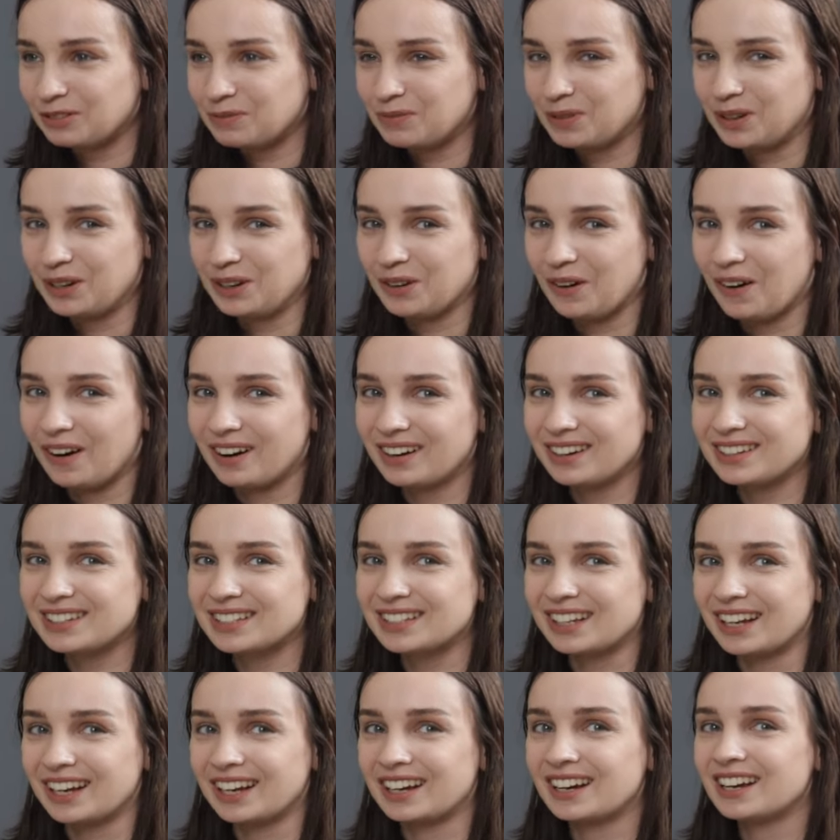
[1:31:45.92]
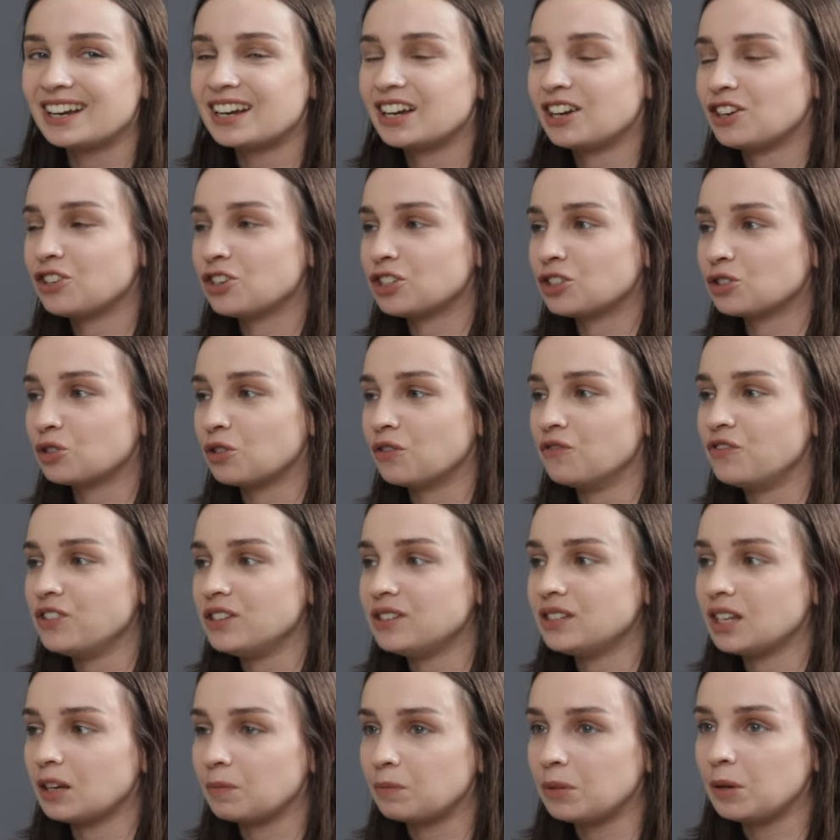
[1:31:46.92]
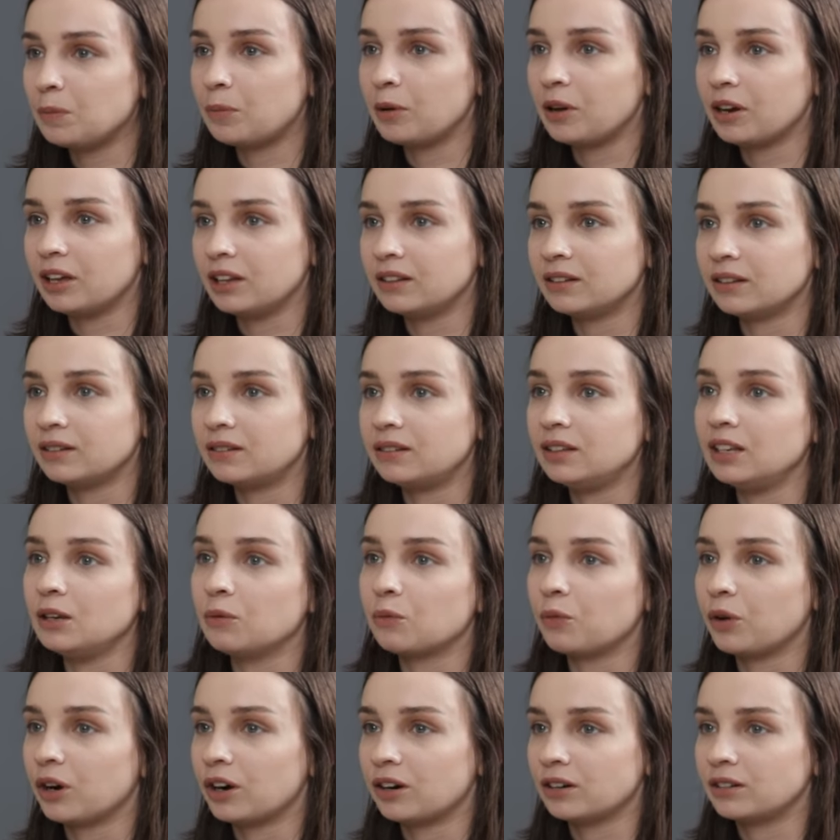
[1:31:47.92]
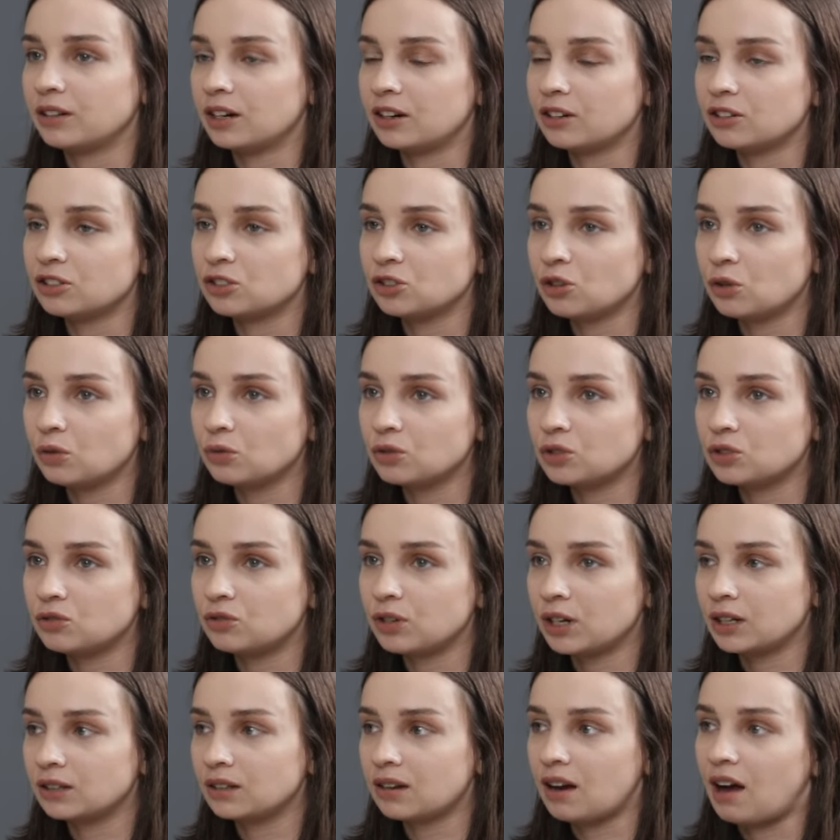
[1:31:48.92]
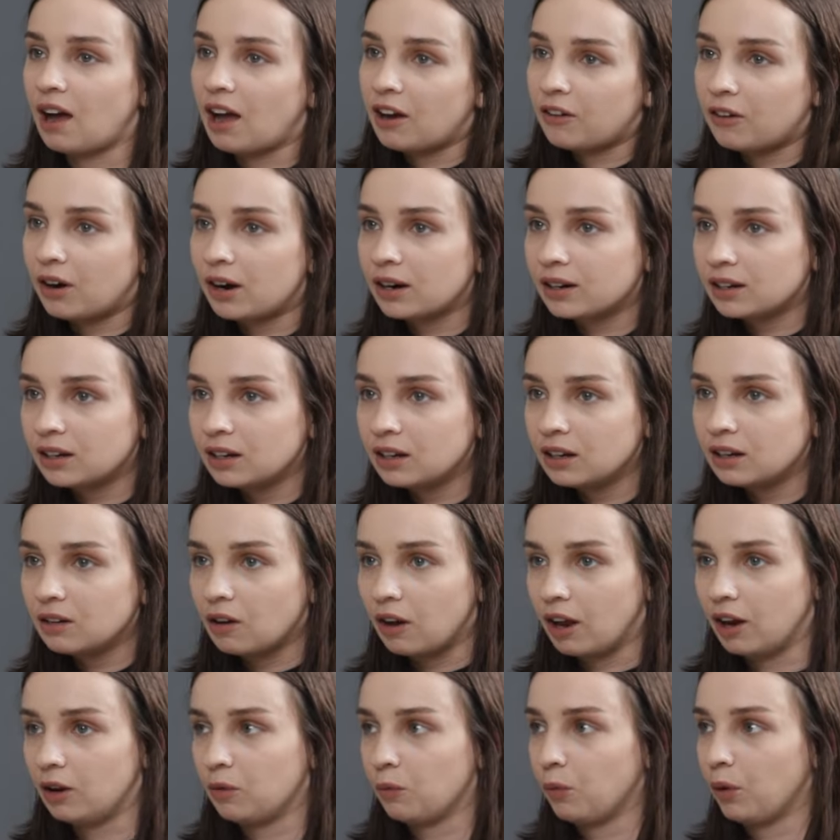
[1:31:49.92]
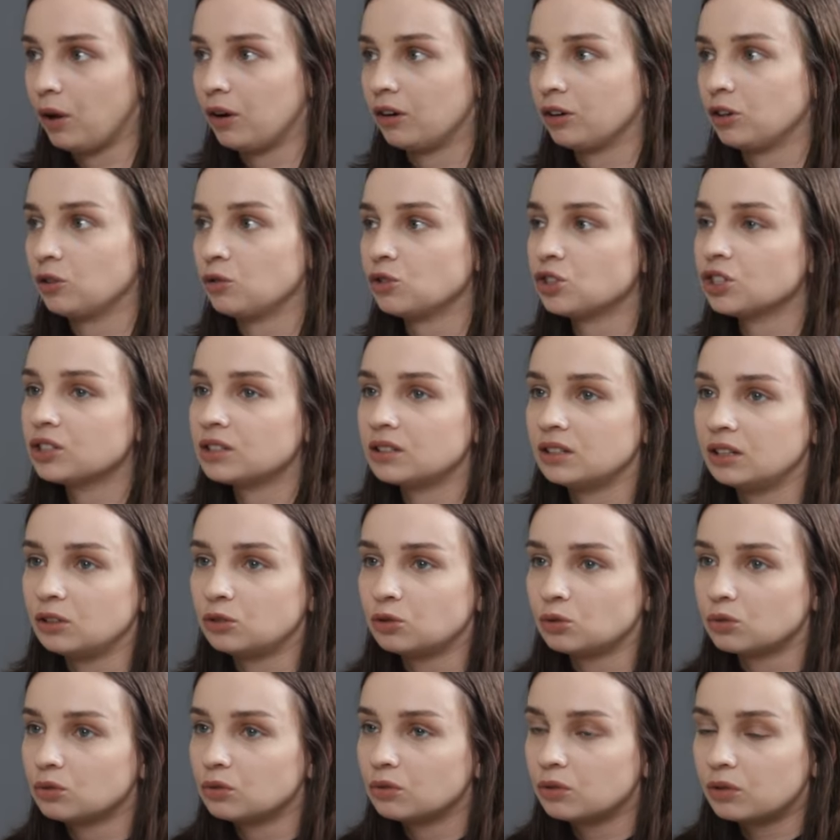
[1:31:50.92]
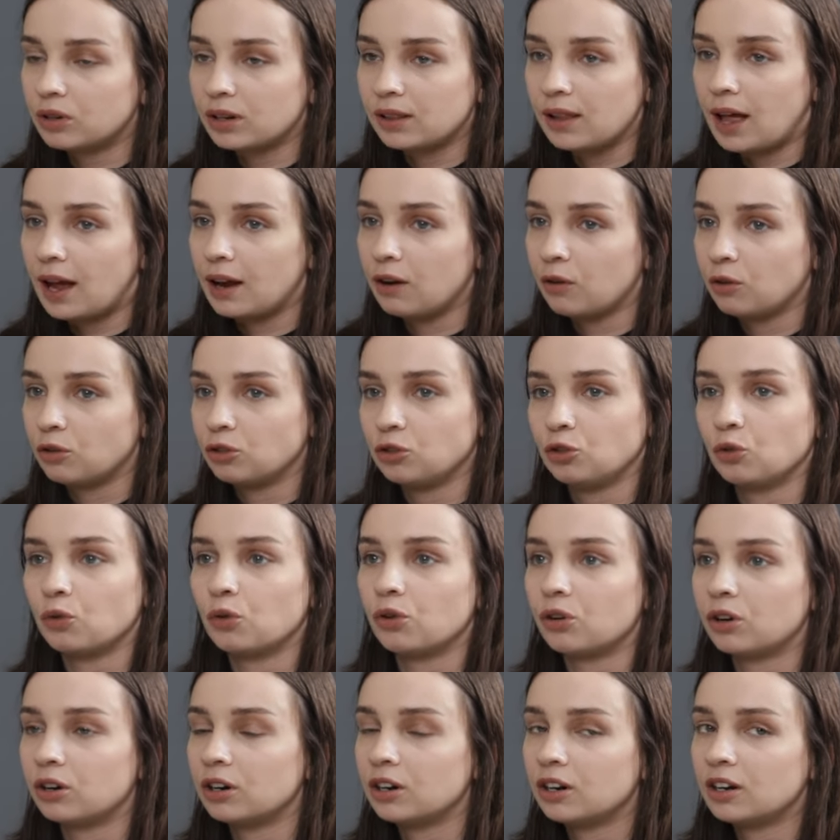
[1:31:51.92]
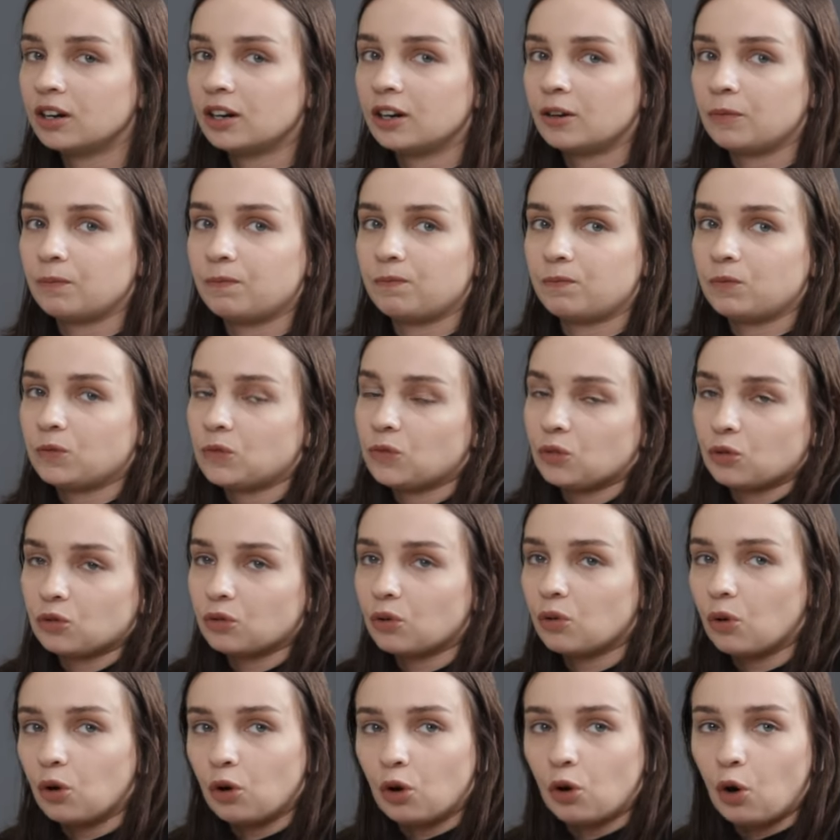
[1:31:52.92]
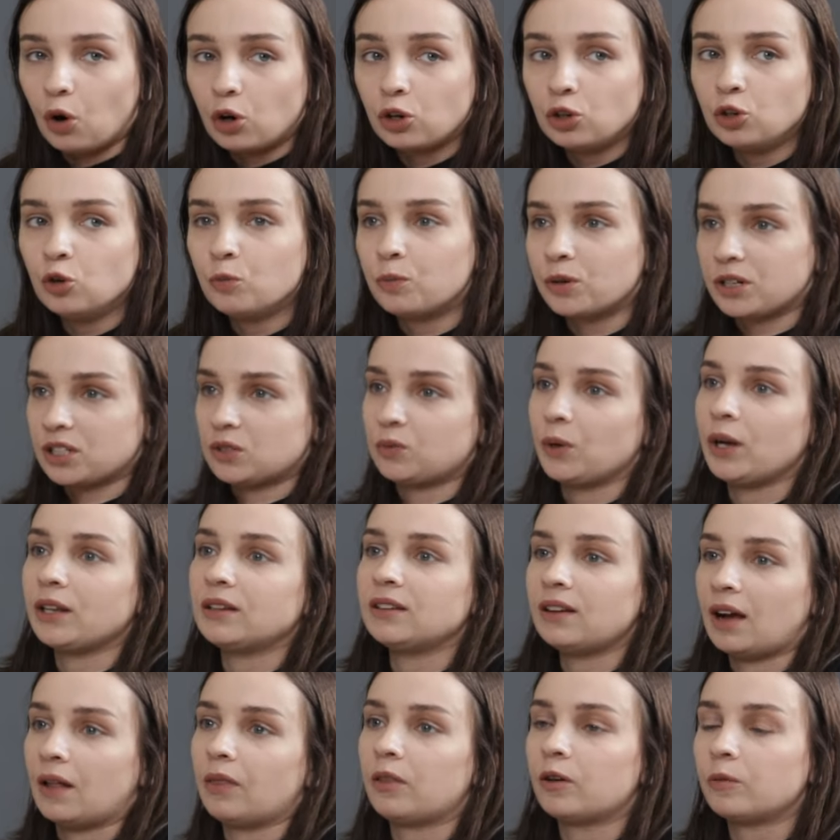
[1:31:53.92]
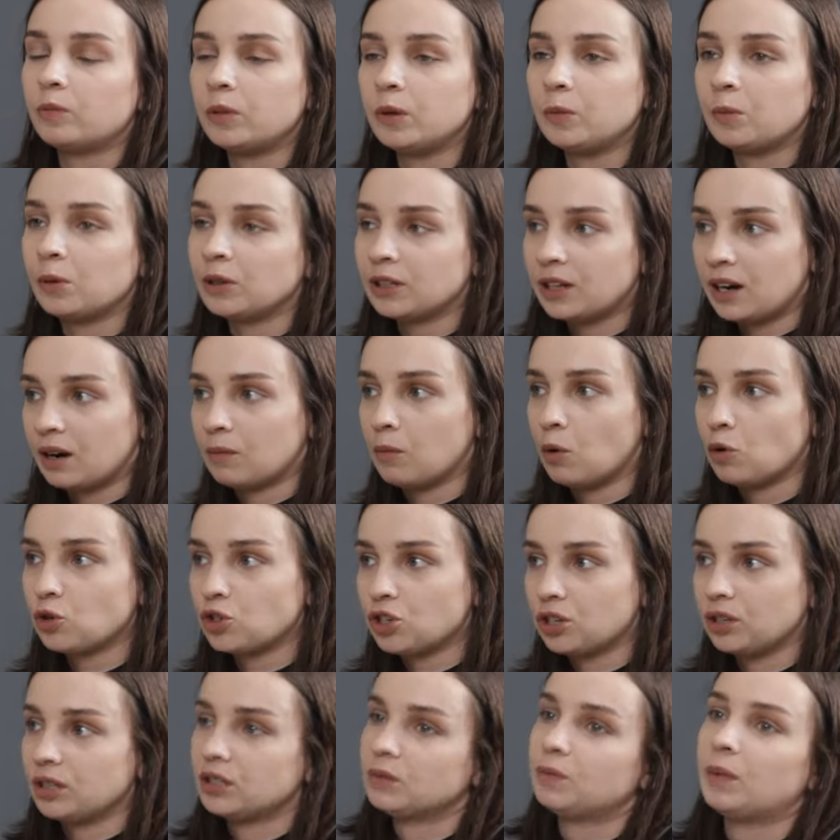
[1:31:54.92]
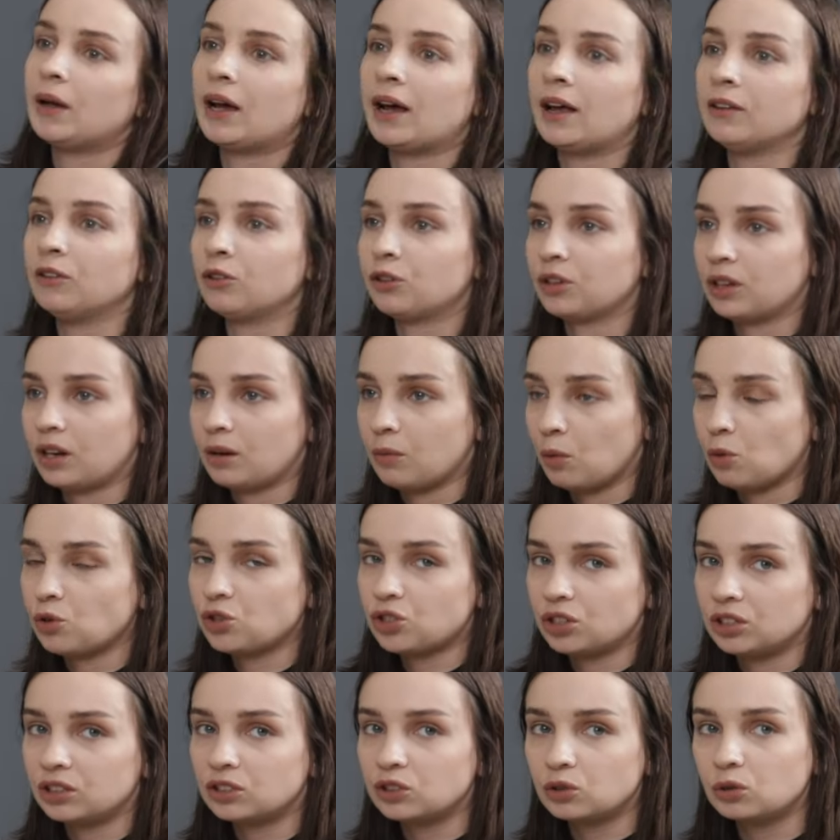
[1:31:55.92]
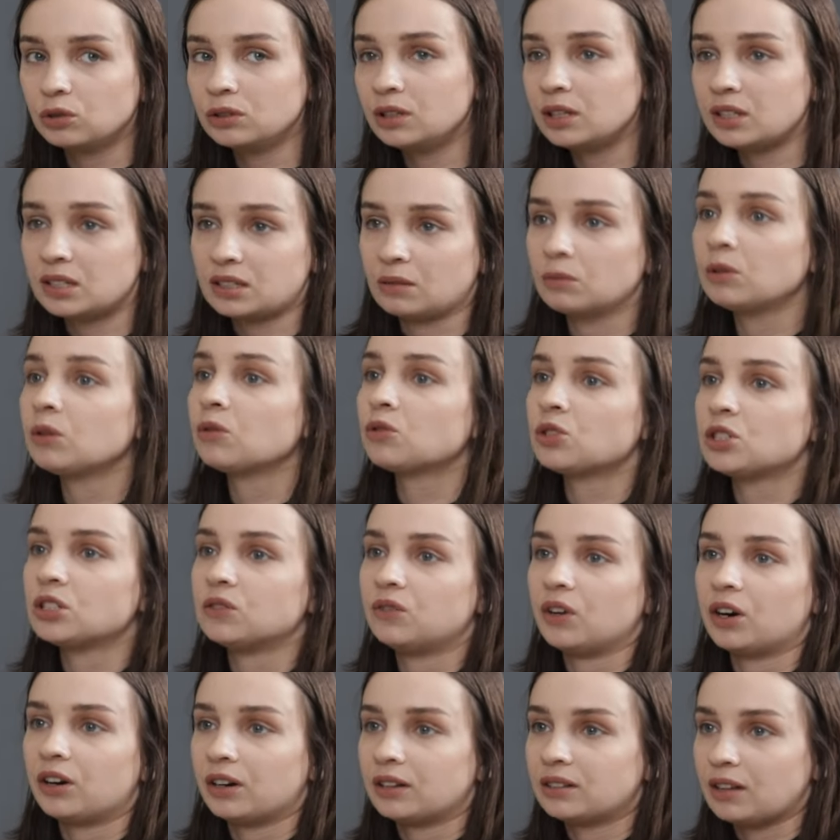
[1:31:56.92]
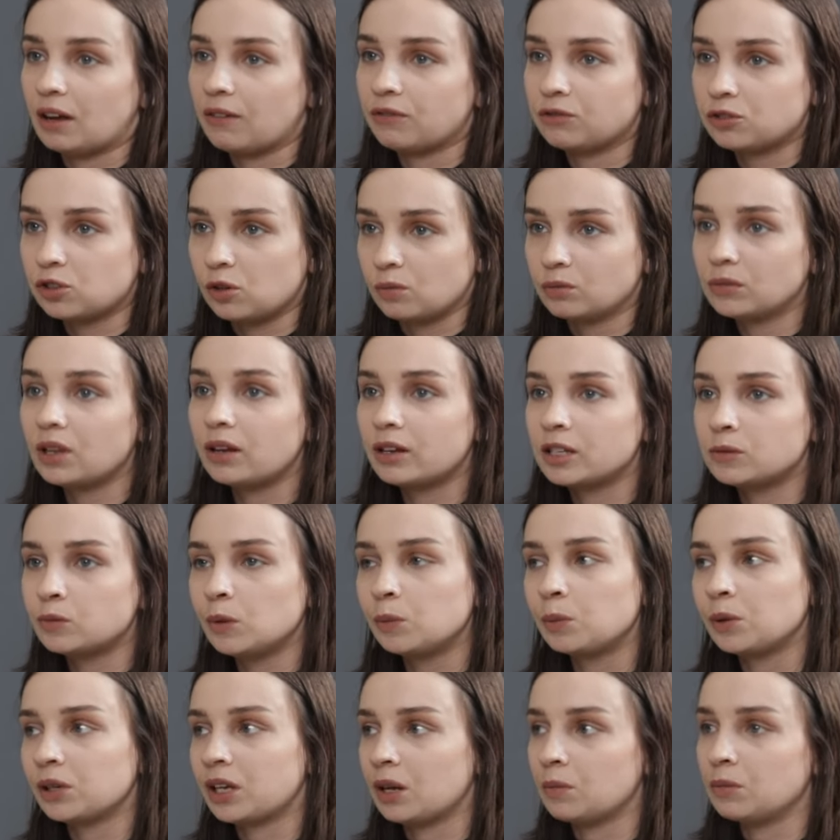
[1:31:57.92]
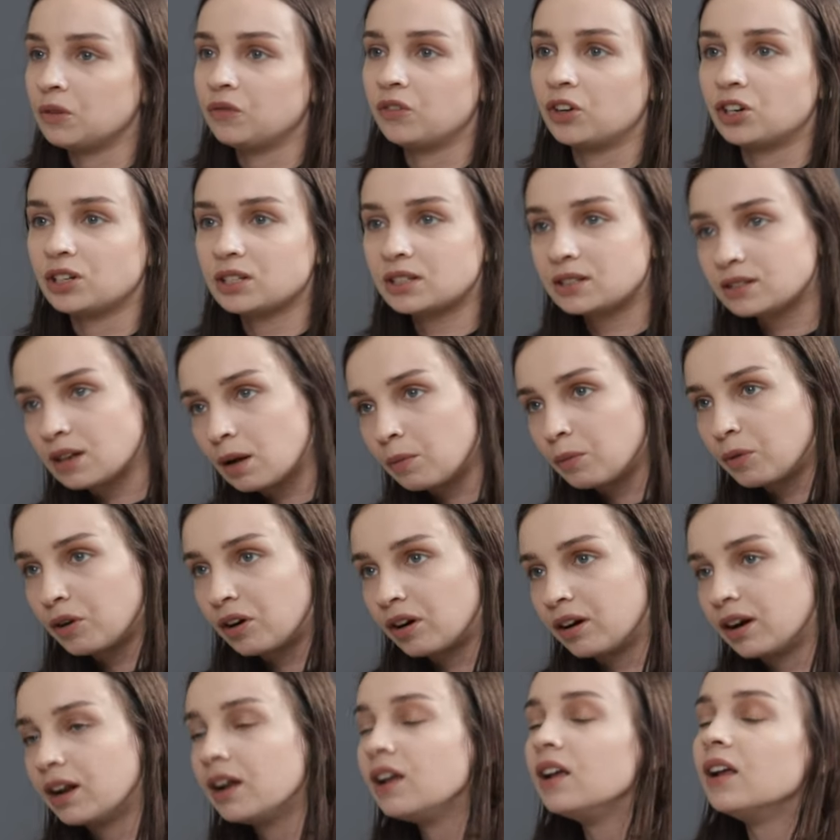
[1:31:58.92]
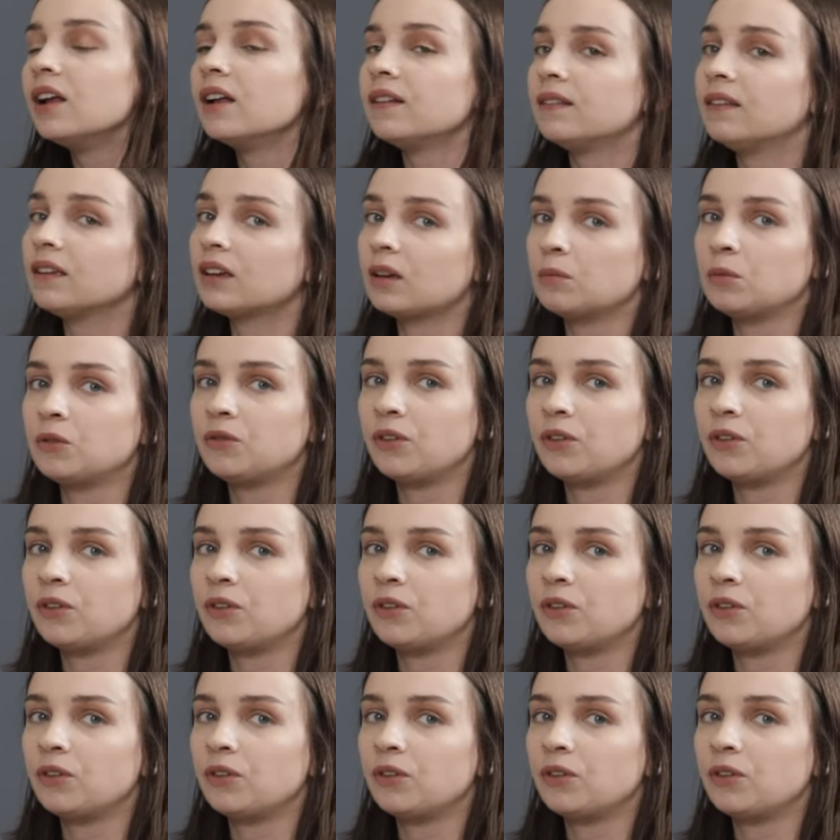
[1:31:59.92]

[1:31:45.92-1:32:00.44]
to be honest like just convincing people in the team where there is no strict hierarchy and where you just need to rely on your on you persuading other people that emotion is bad or that emotion is good this is something which is very tough sometimes people can be very stubborn they can